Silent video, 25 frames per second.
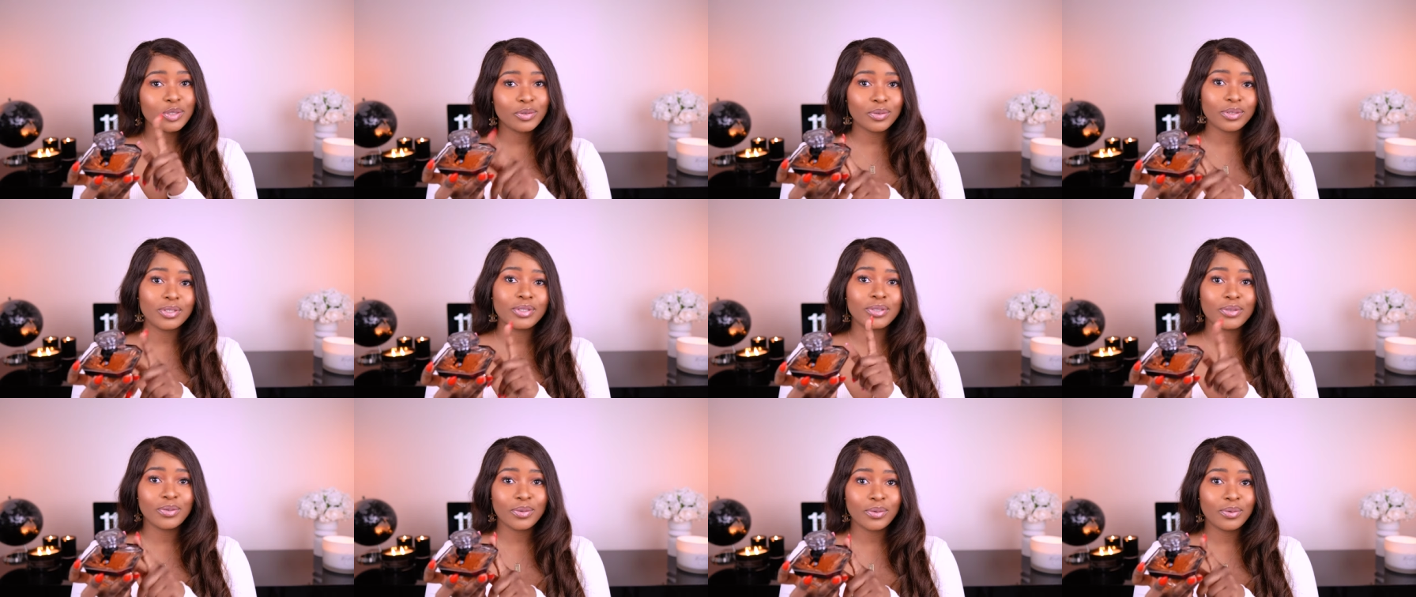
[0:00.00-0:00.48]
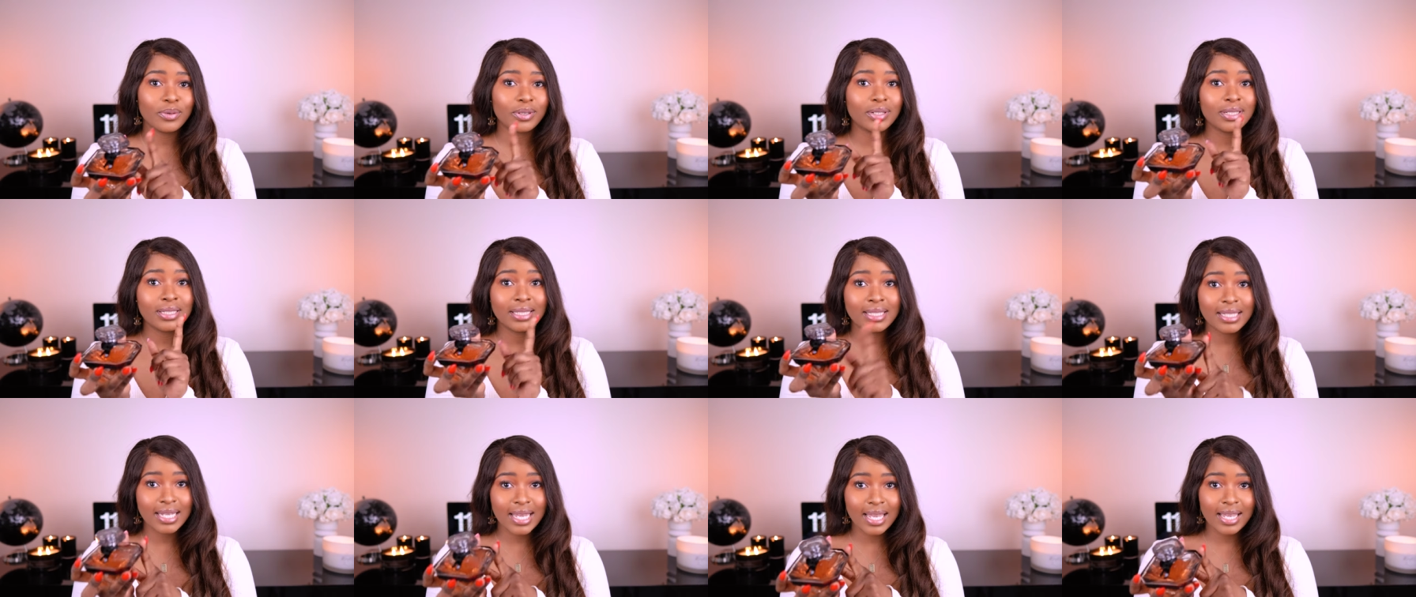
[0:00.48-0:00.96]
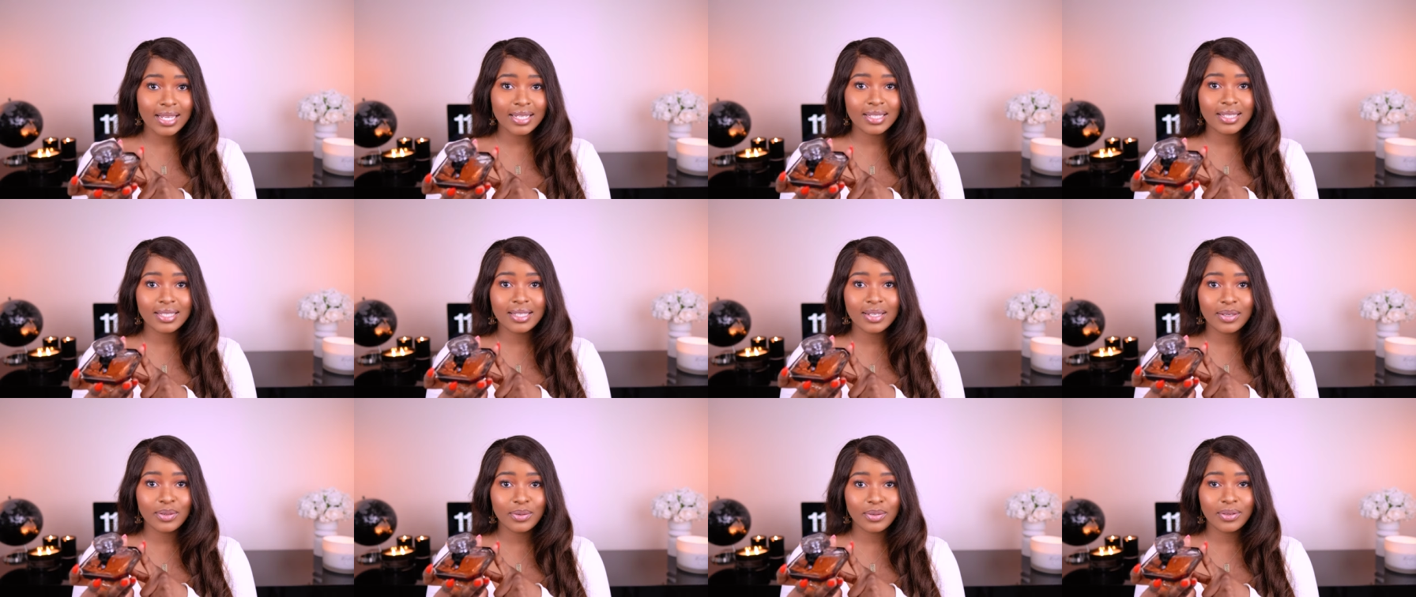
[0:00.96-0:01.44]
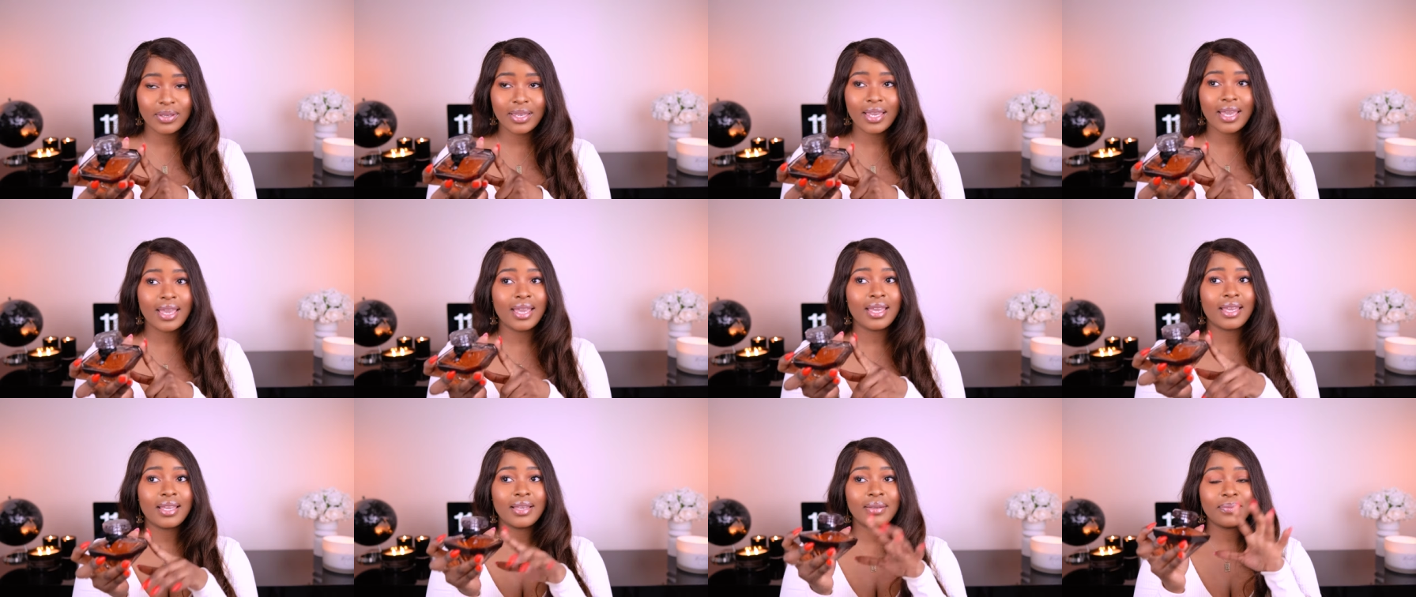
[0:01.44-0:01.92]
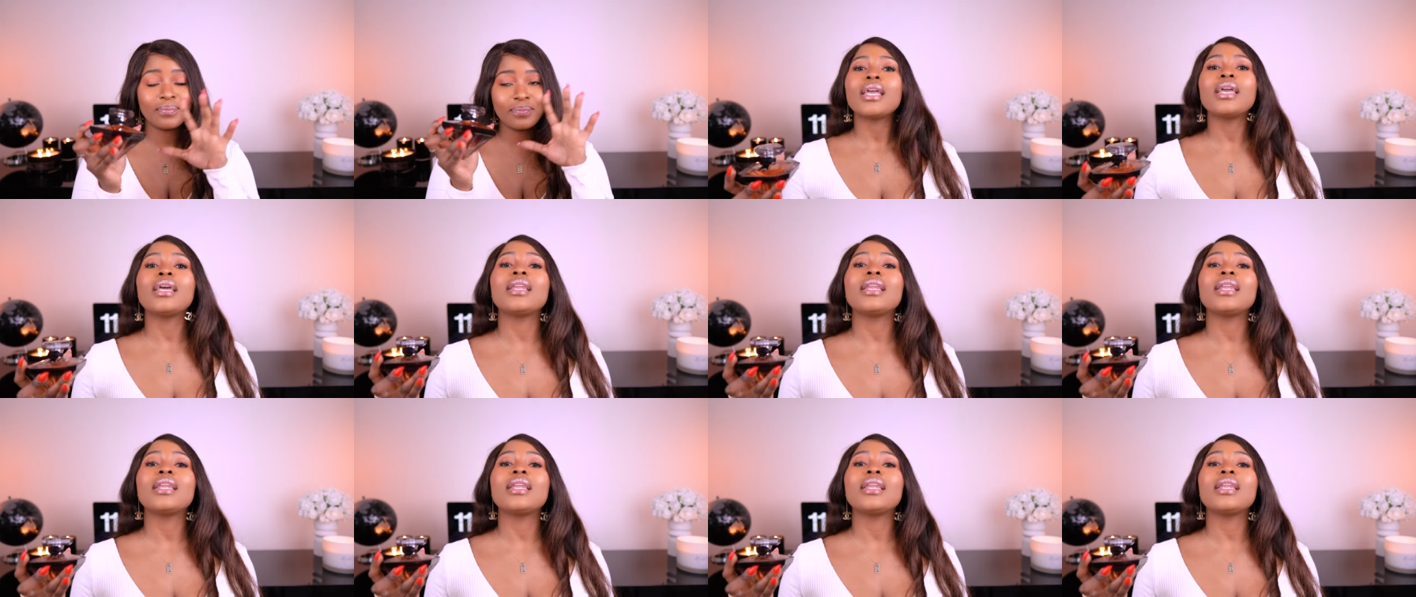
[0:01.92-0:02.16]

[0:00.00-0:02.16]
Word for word: Trésor date, okay?